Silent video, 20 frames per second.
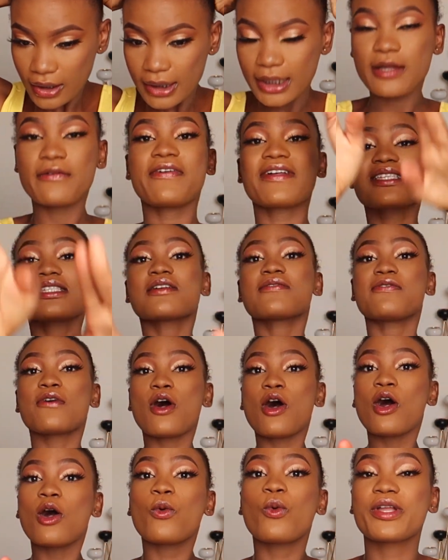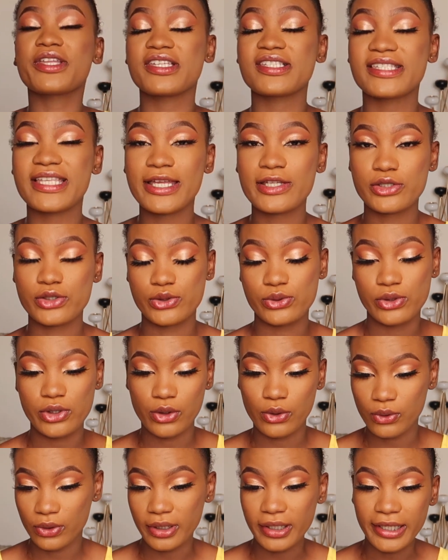Now, first of all, when you decide to do your
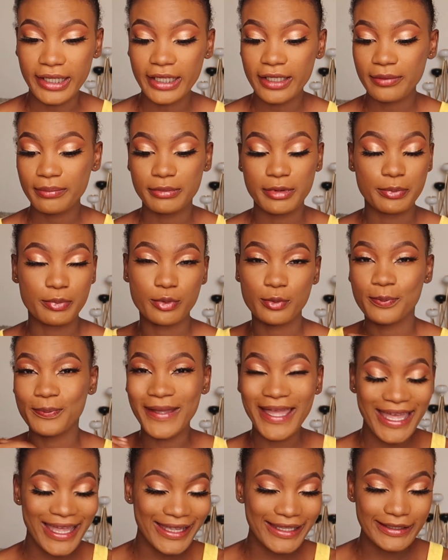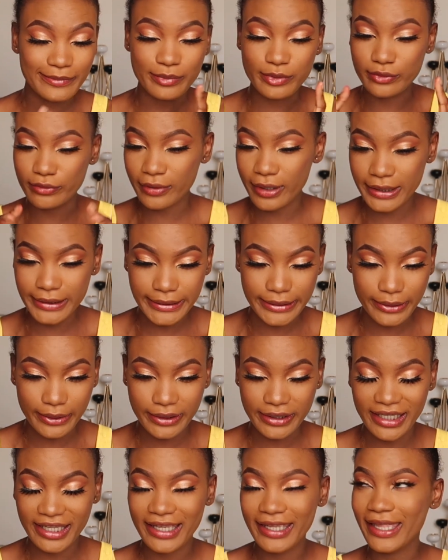own hair, be prepared, be ready,
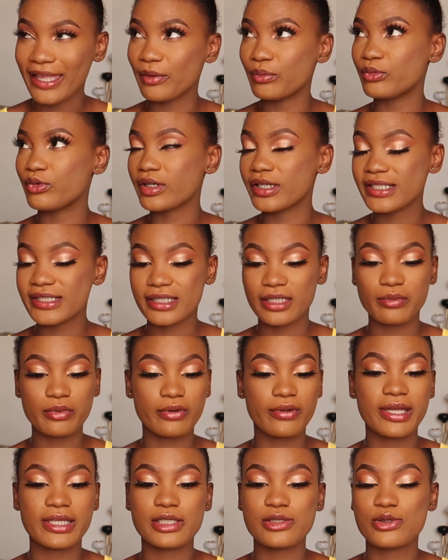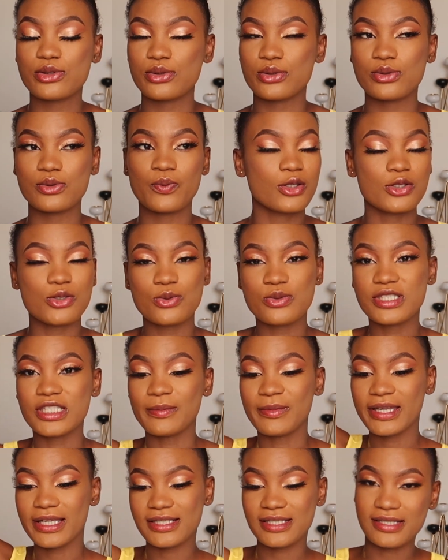okay? Embrace it. Be ready to do
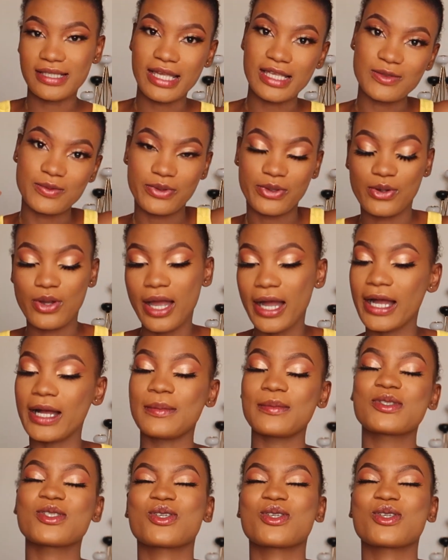some exercise with your arms